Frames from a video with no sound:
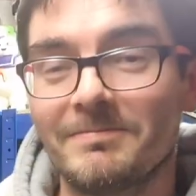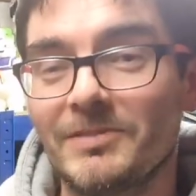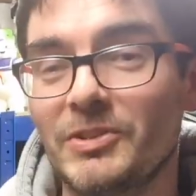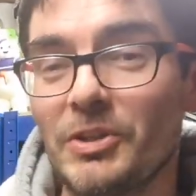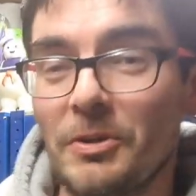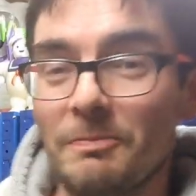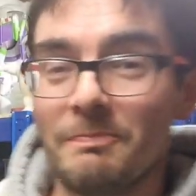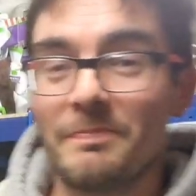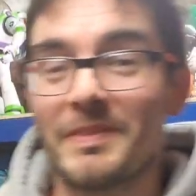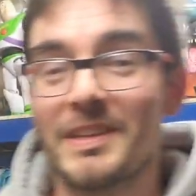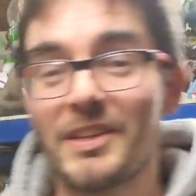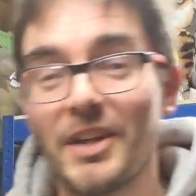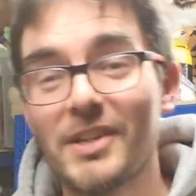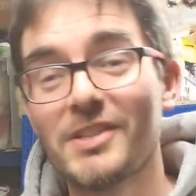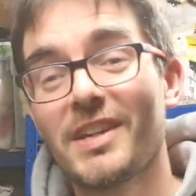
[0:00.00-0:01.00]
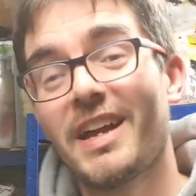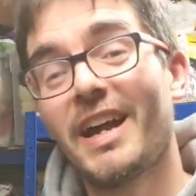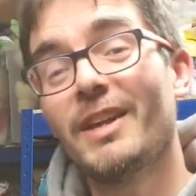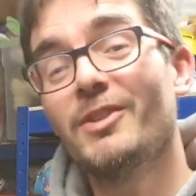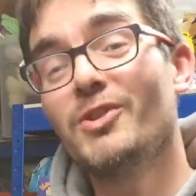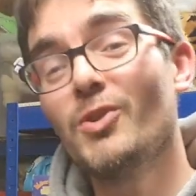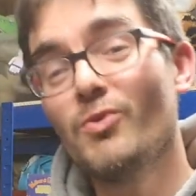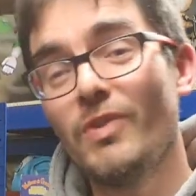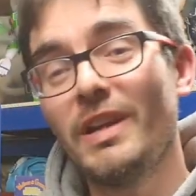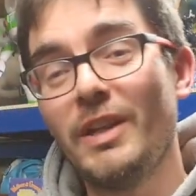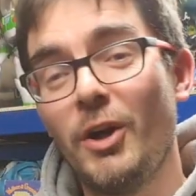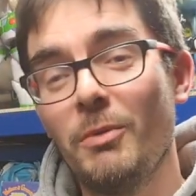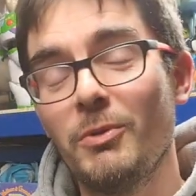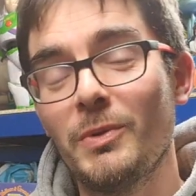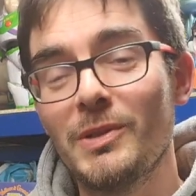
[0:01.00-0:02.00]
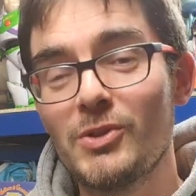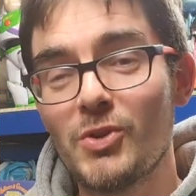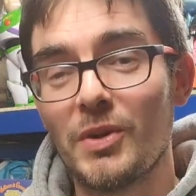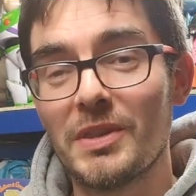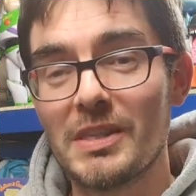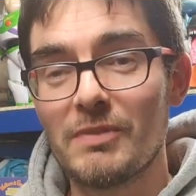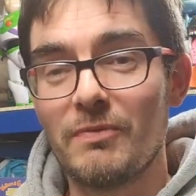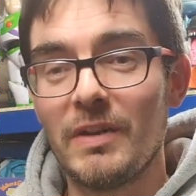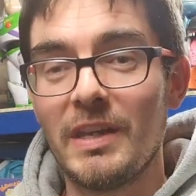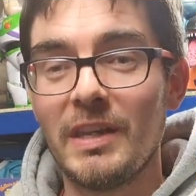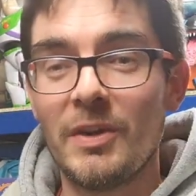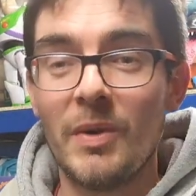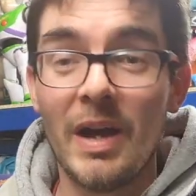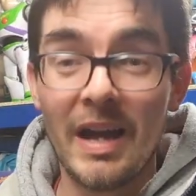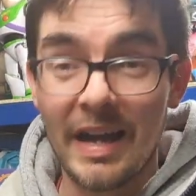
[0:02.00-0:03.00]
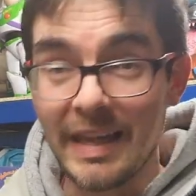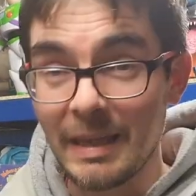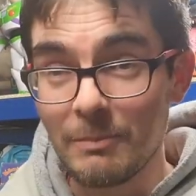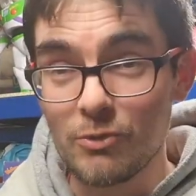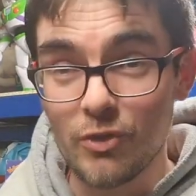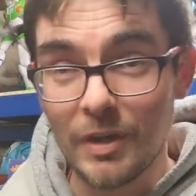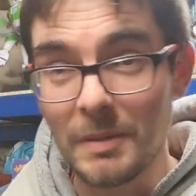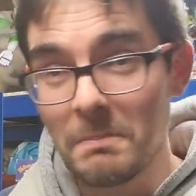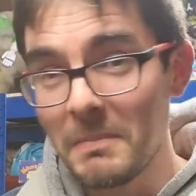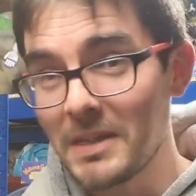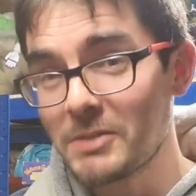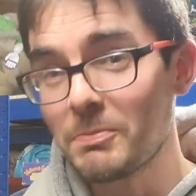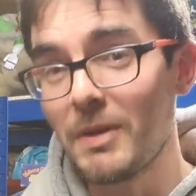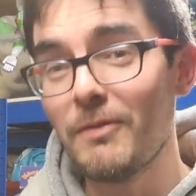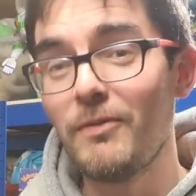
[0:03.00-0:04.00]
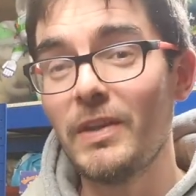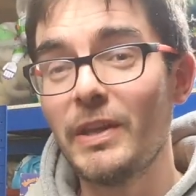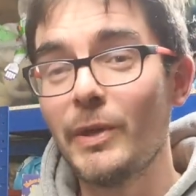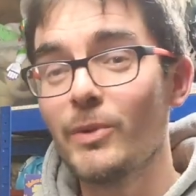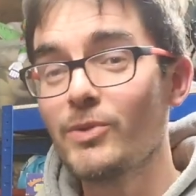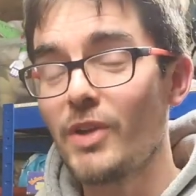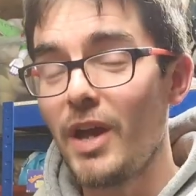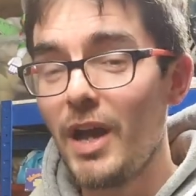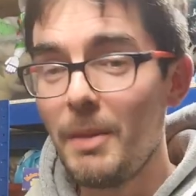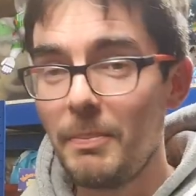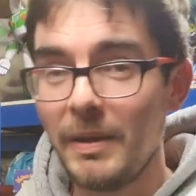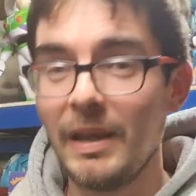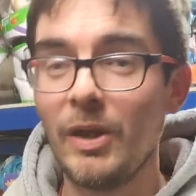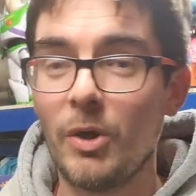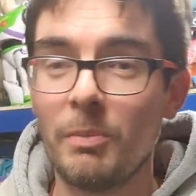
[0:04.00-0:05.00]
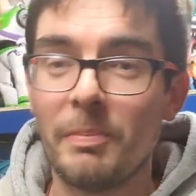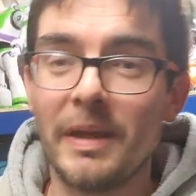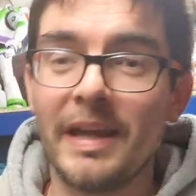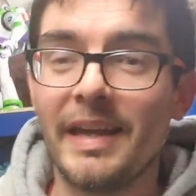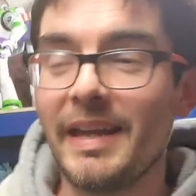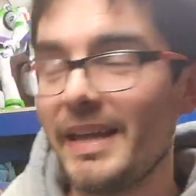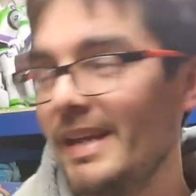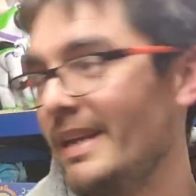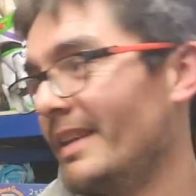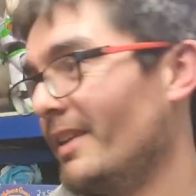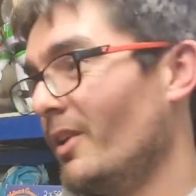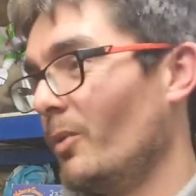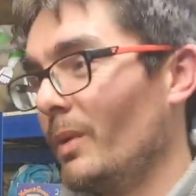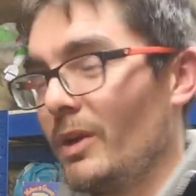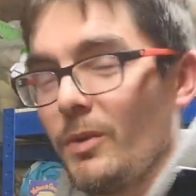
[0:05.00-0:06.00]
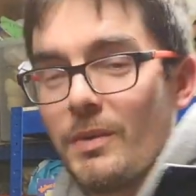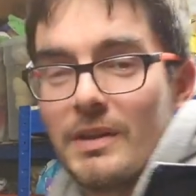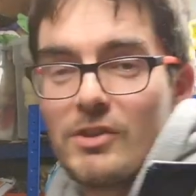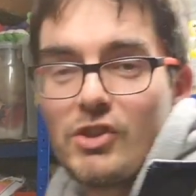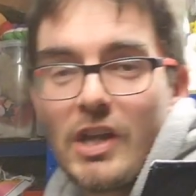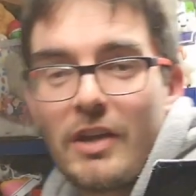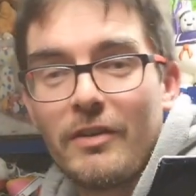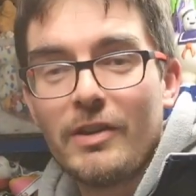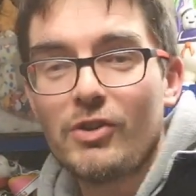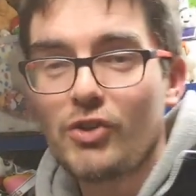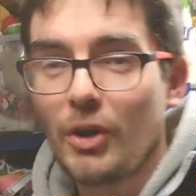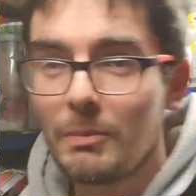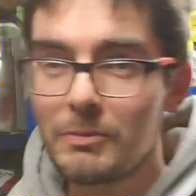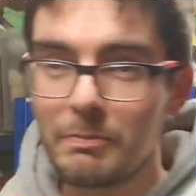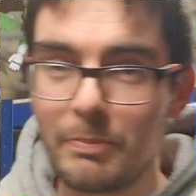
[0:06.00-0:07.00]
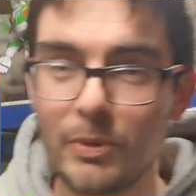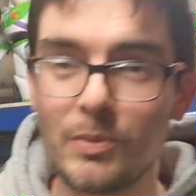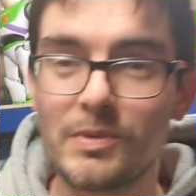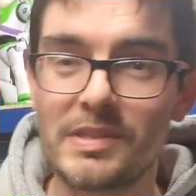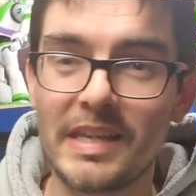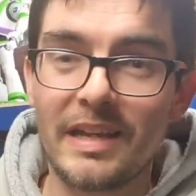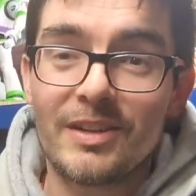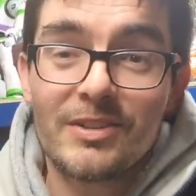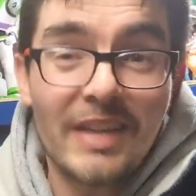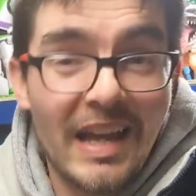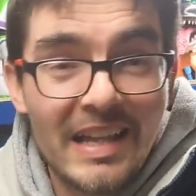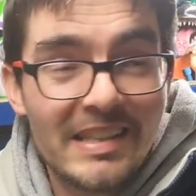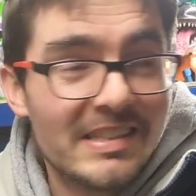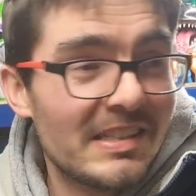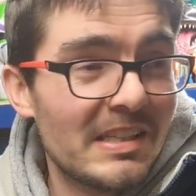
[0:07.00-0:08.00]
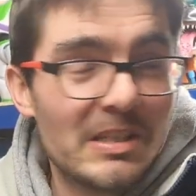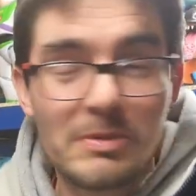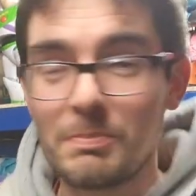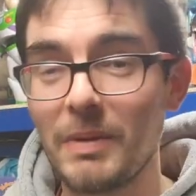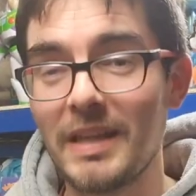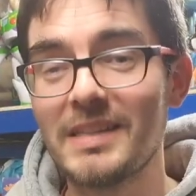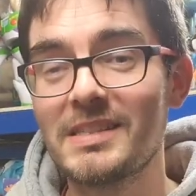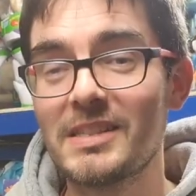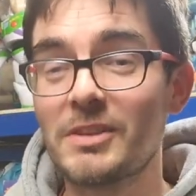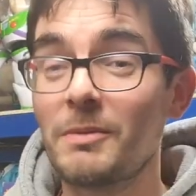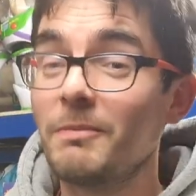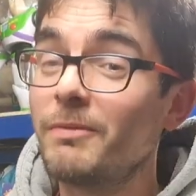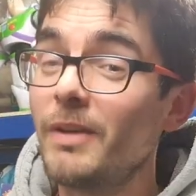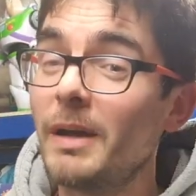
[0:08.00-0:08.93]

So guys i do really hope you enjoyed this video i am trying to mix my videos up a little bit you know we're going to charity shops boot sales antiques places I'm,